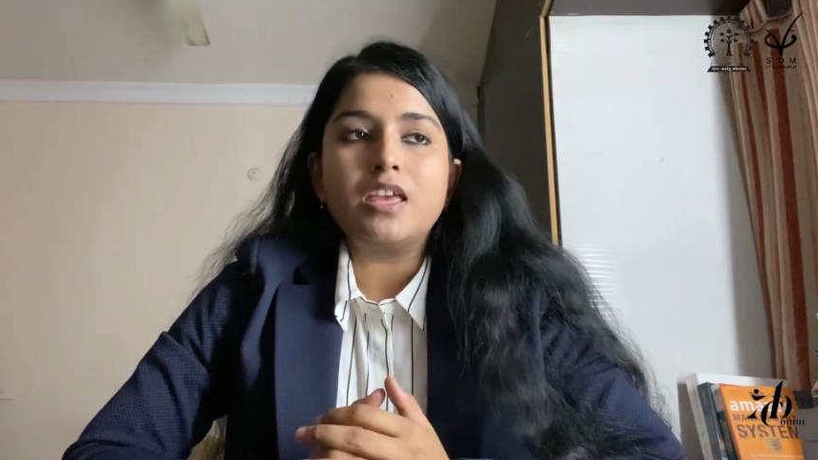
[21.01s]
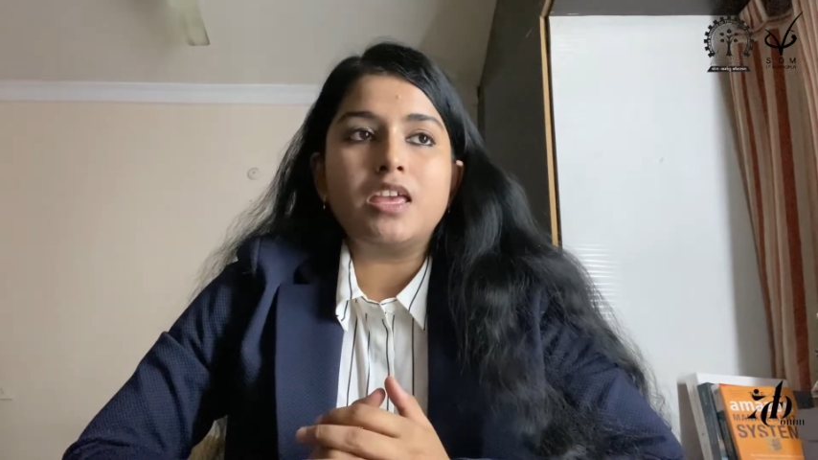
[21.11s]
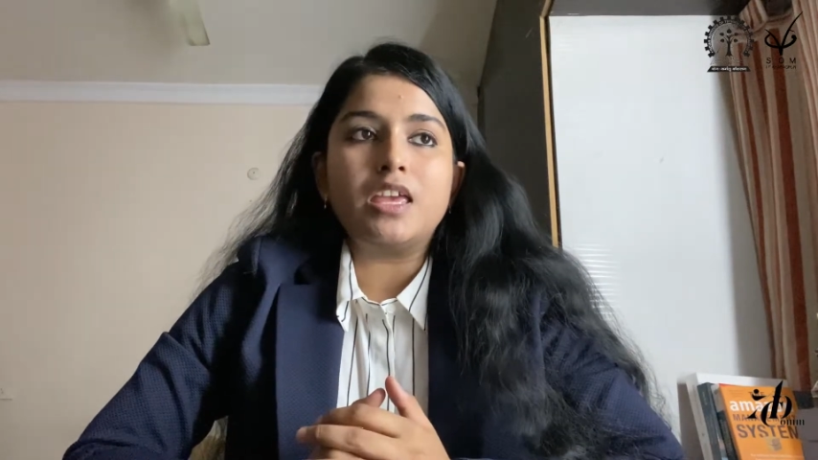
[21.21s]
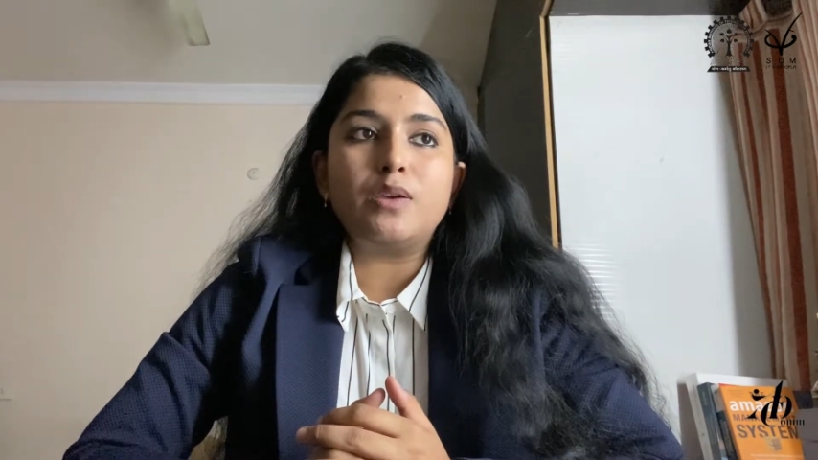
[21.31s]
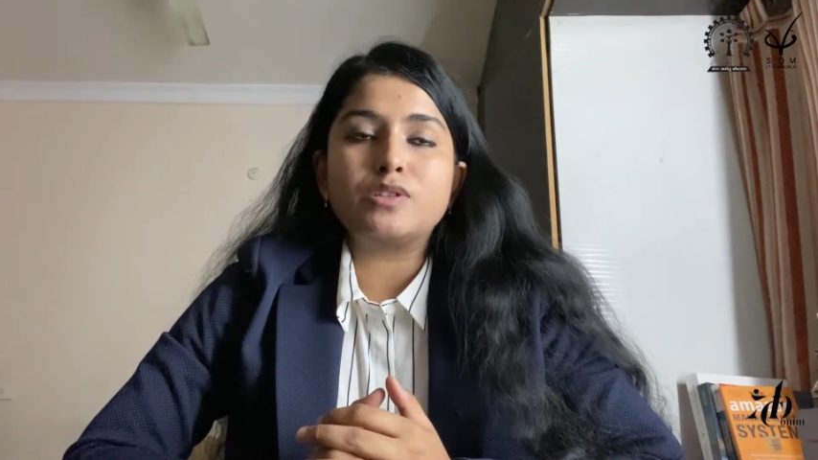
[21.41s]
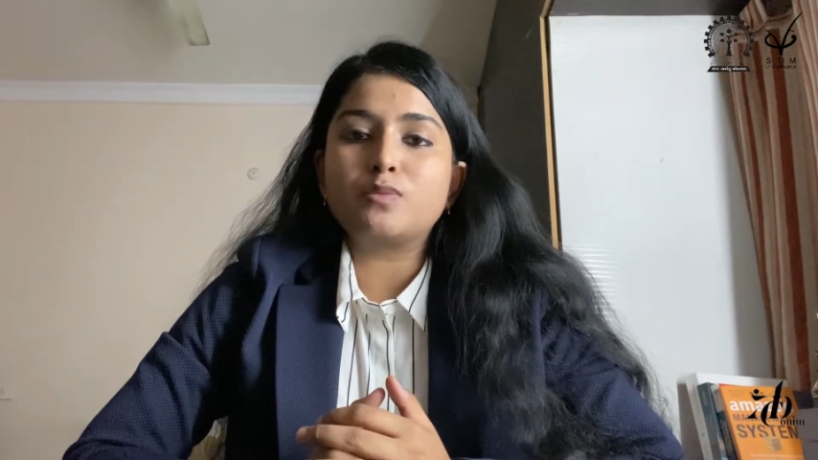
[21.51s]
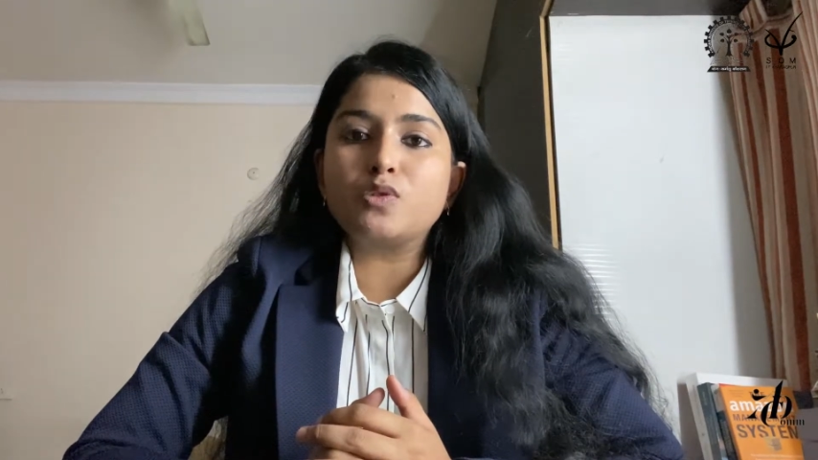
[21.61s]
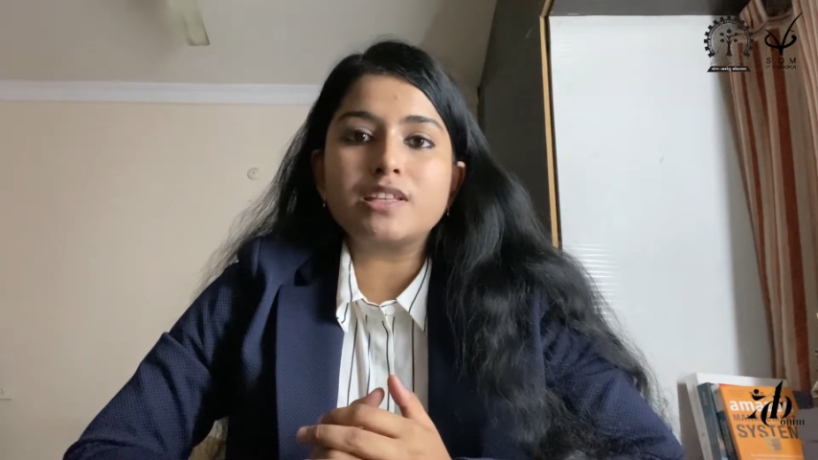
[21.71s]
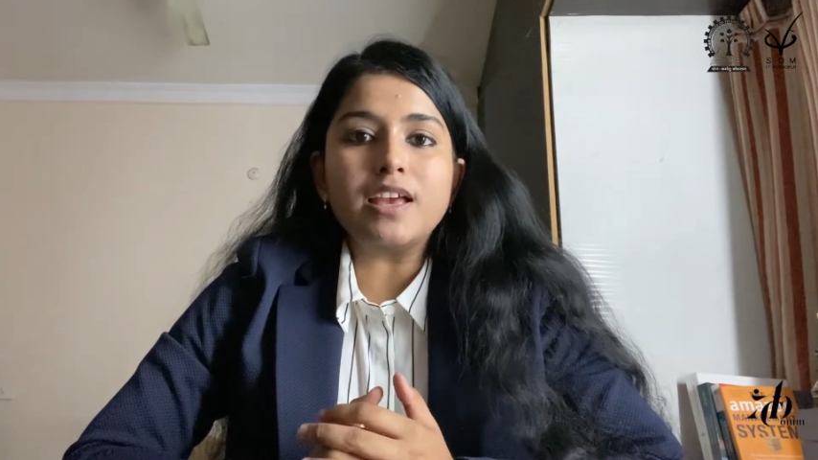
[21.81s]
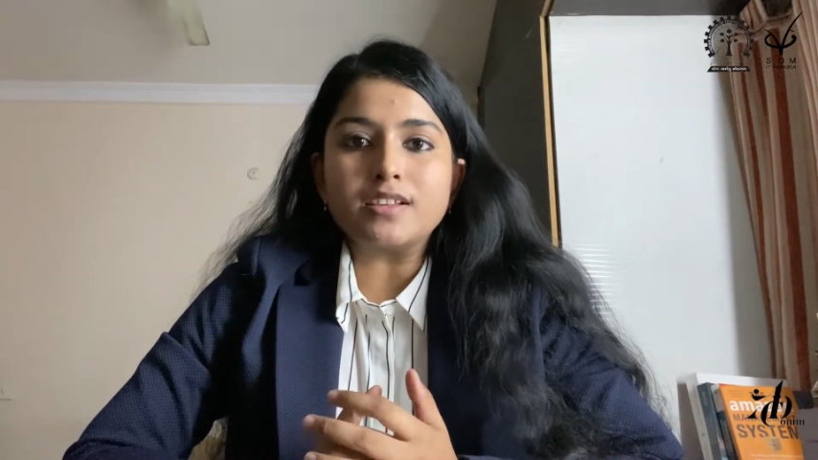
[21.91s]
he was
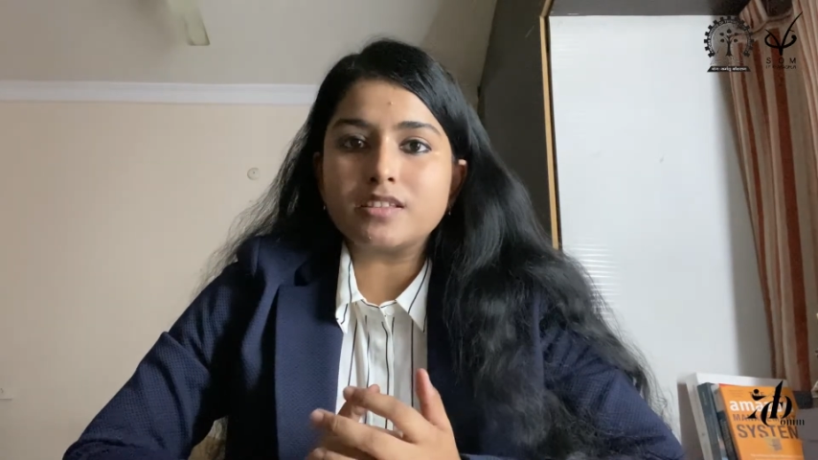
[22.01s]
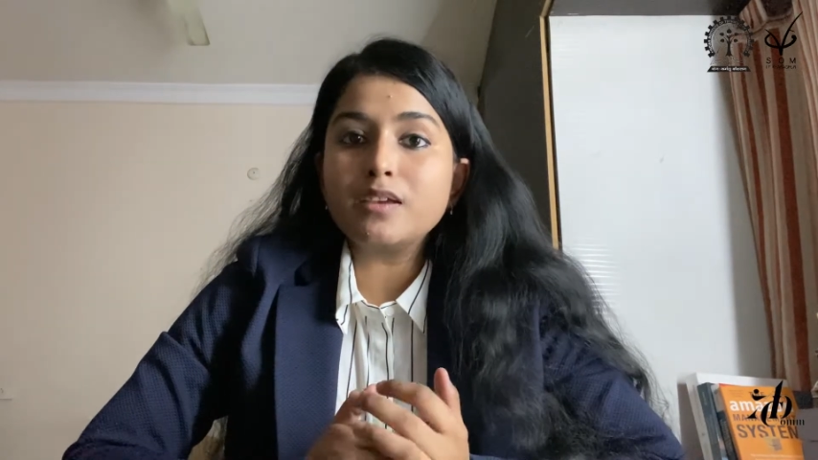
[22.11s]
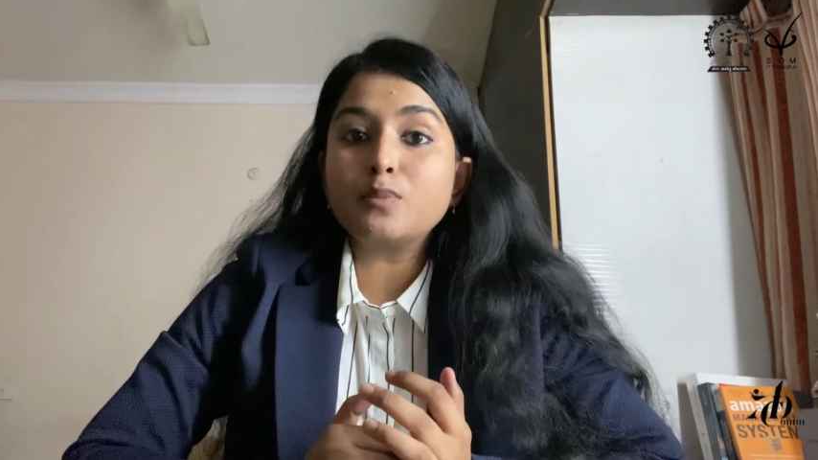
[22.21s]
mostly asking